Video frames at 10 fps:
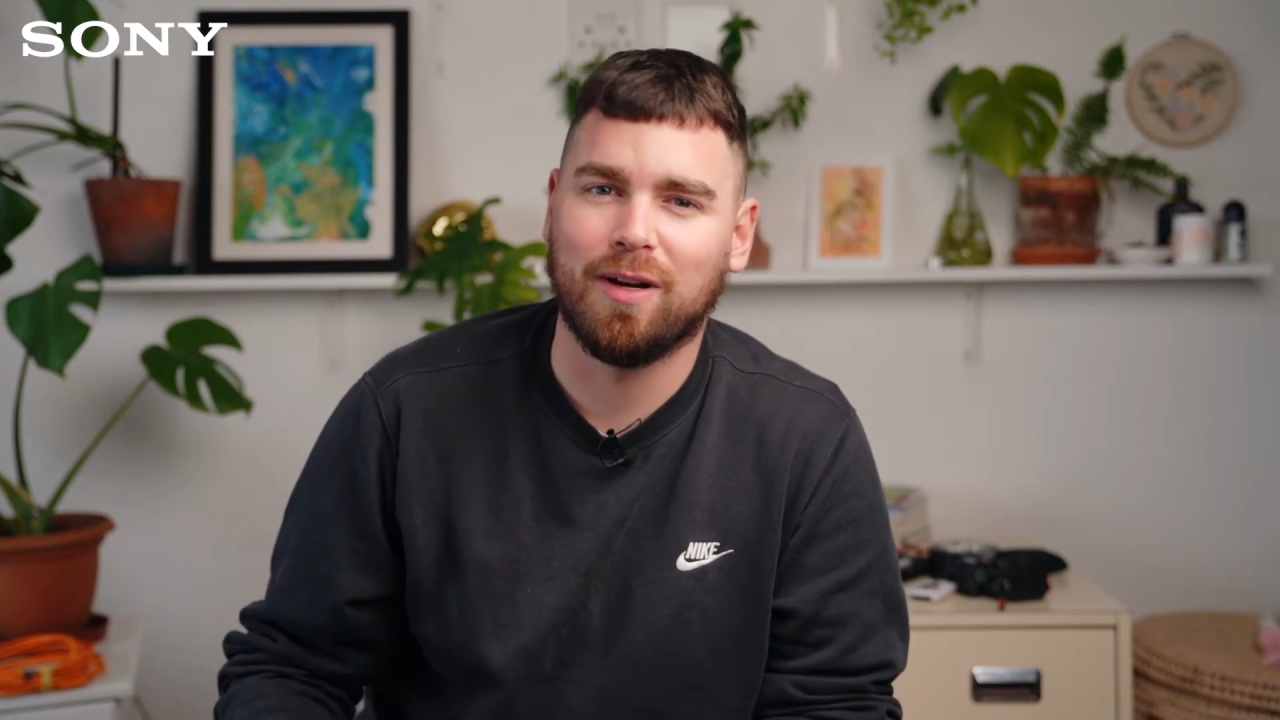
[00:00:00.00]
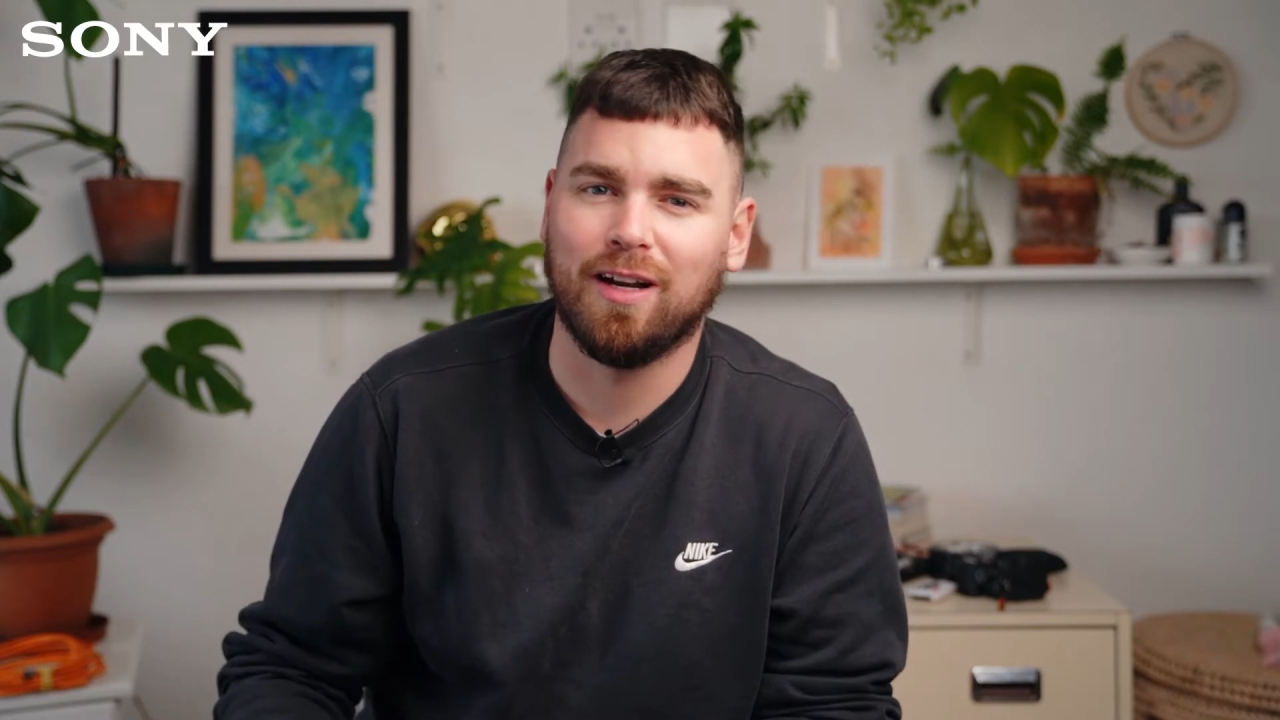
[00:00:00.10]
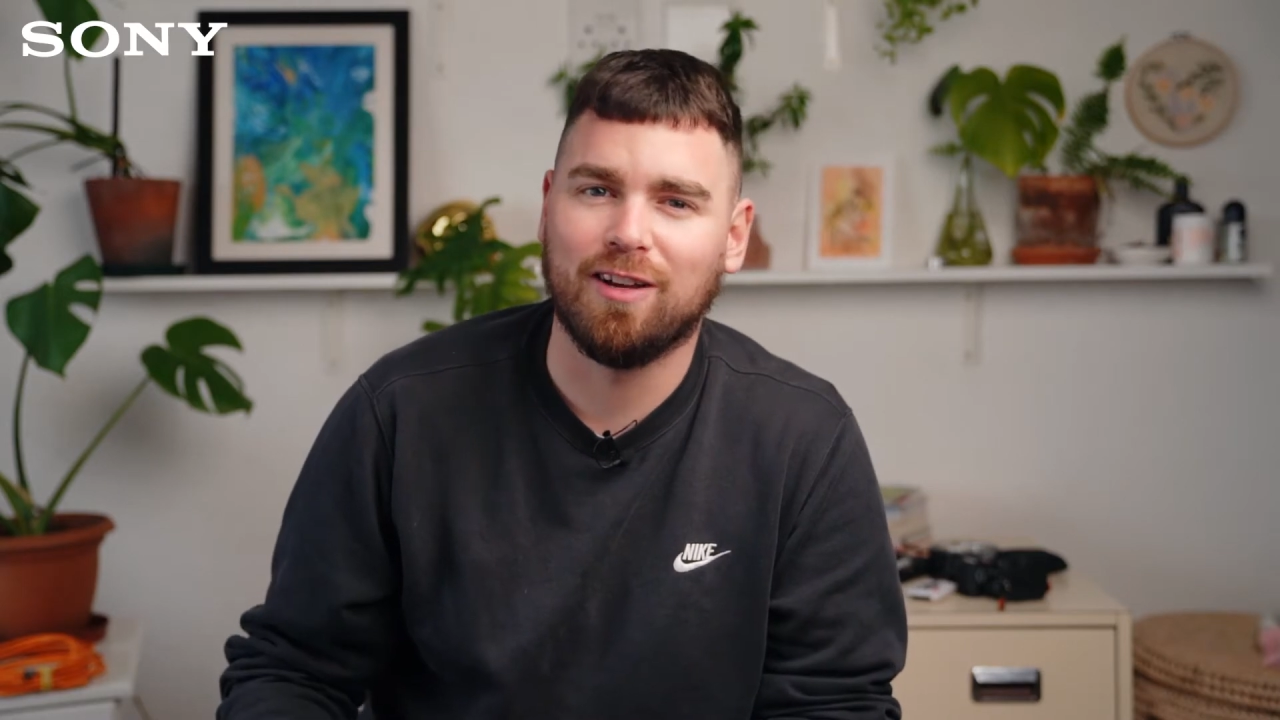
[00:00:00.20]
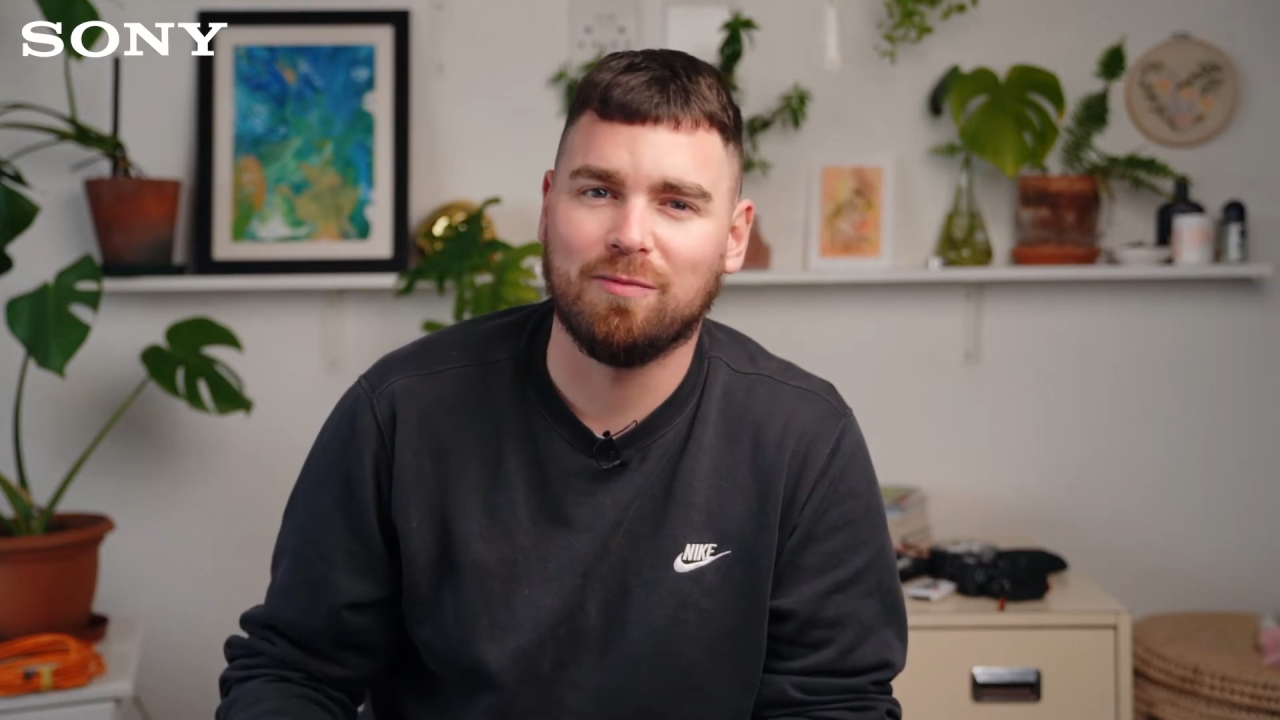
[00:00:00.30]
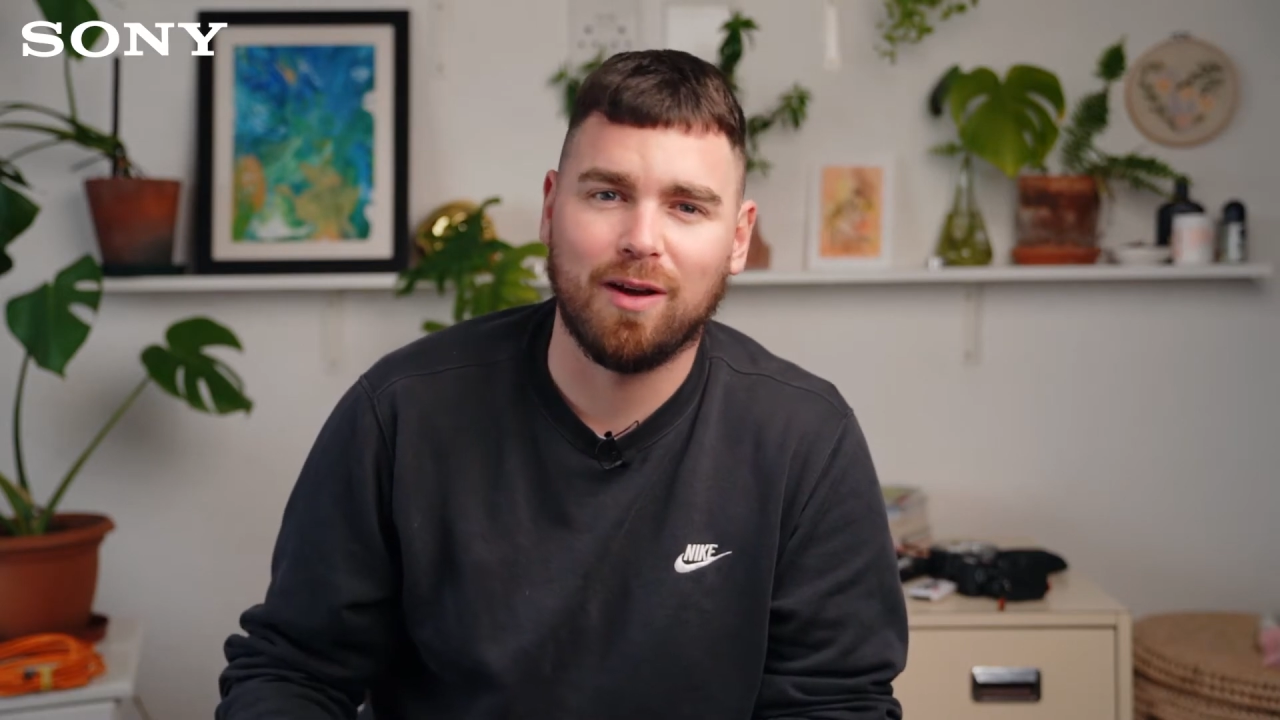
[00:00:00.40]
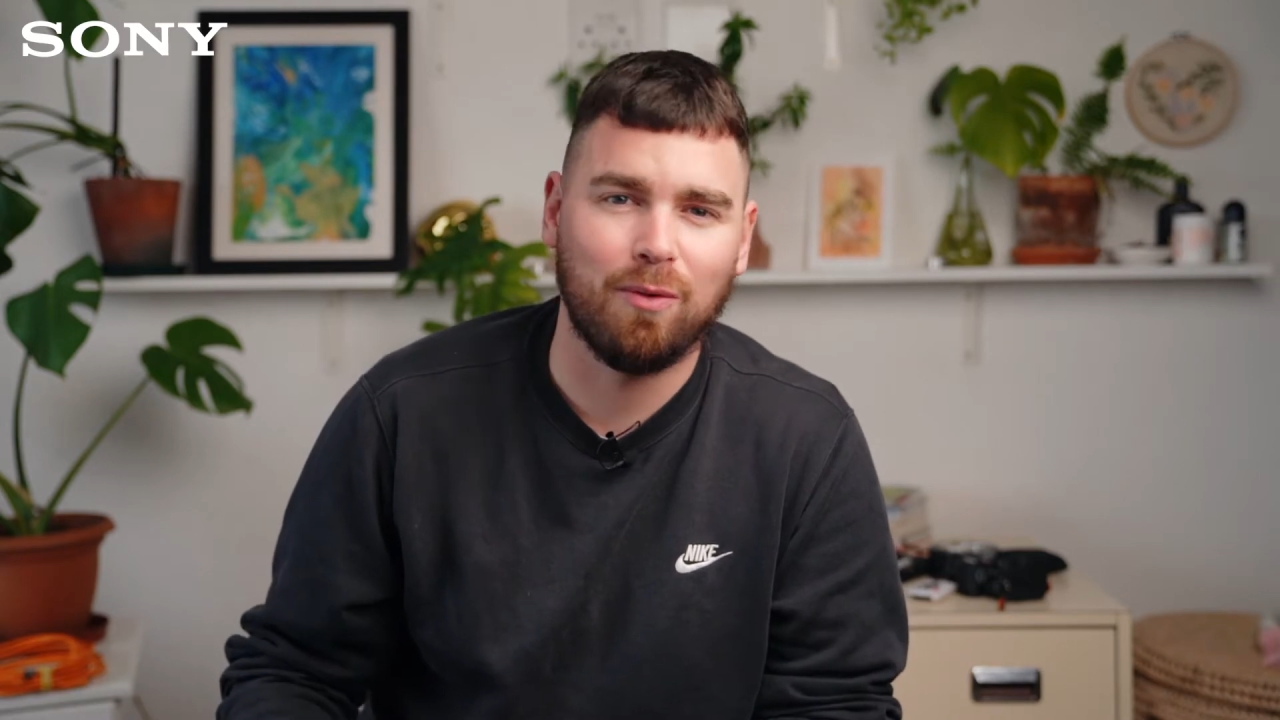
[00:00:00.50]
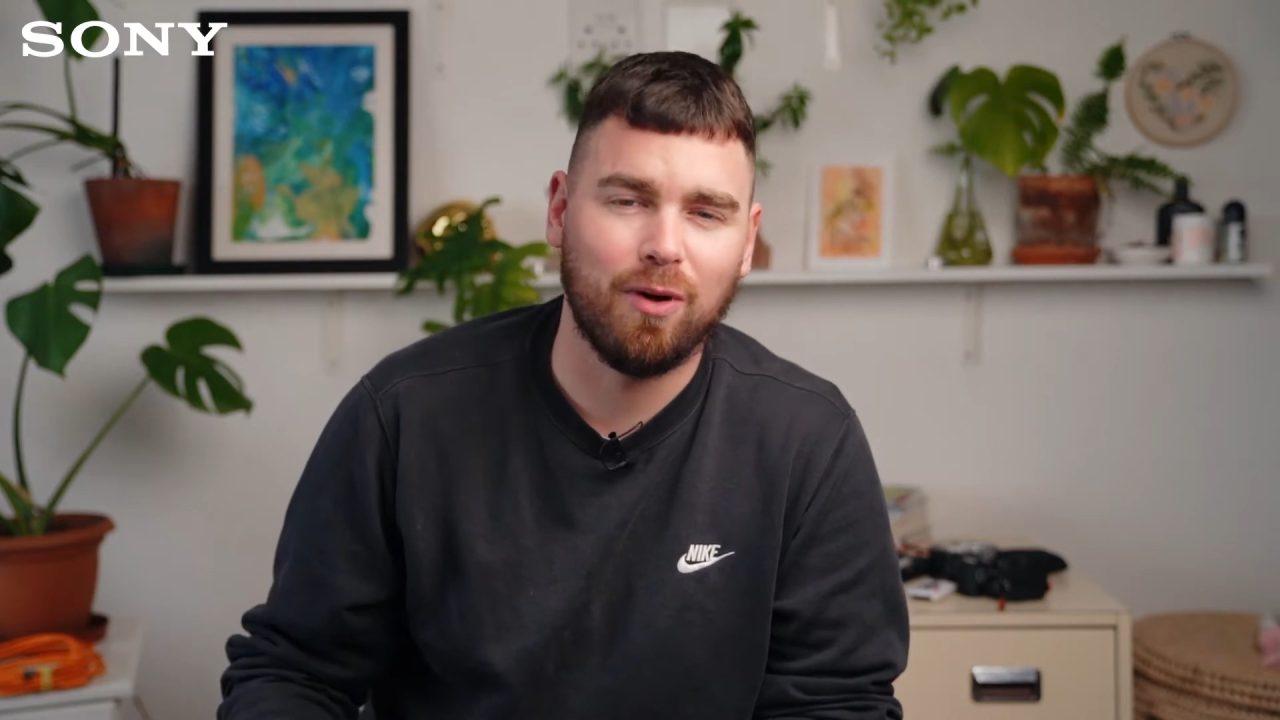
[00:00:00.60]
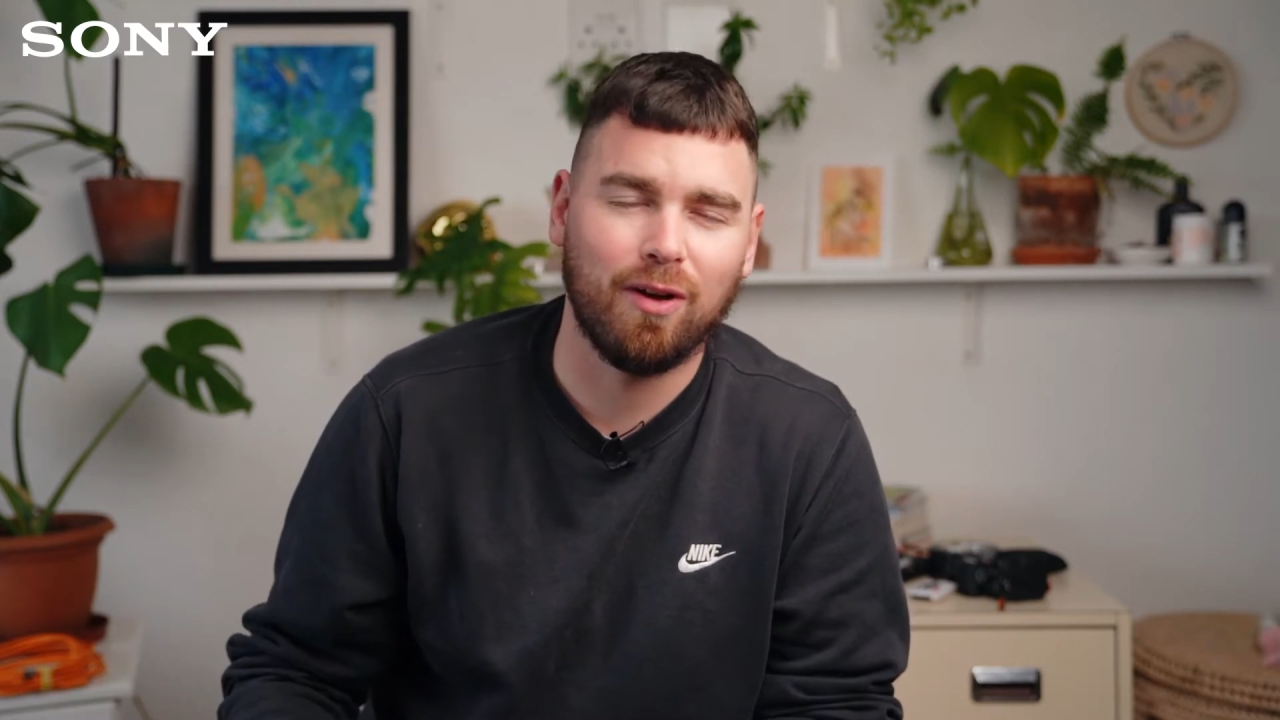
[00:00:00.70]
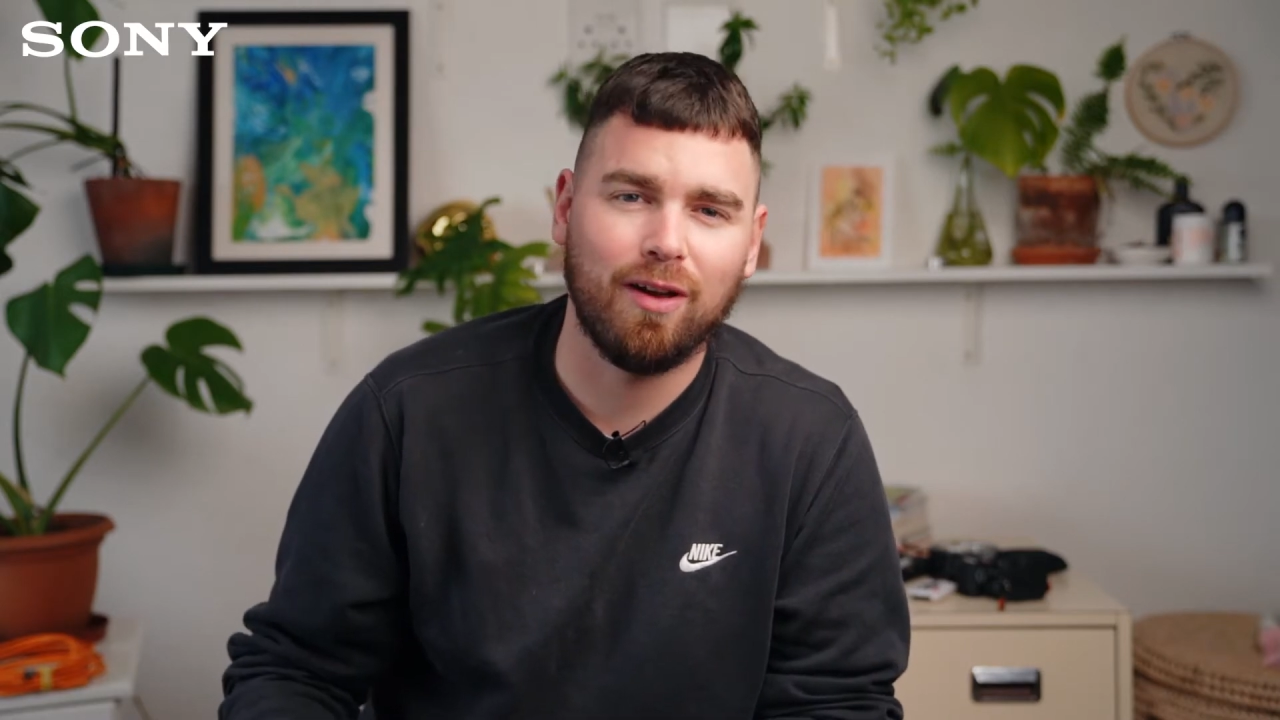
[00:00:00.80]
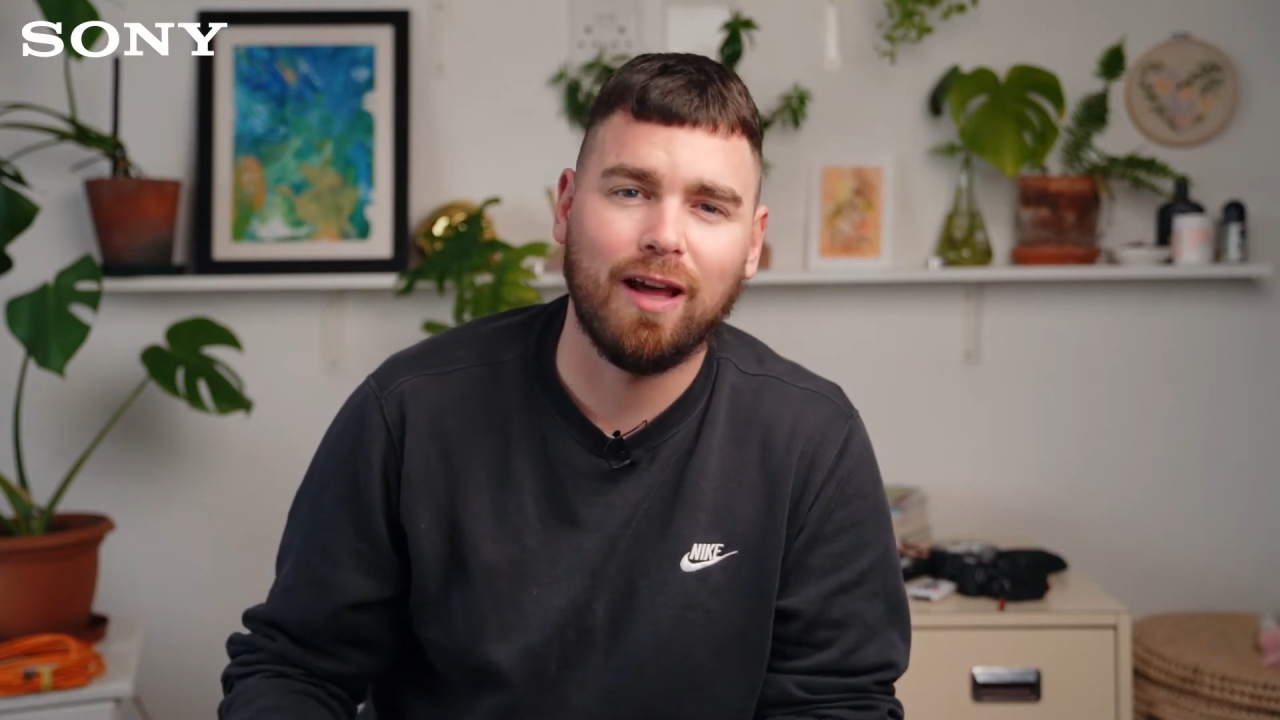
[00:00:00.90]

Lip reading: and I love my work.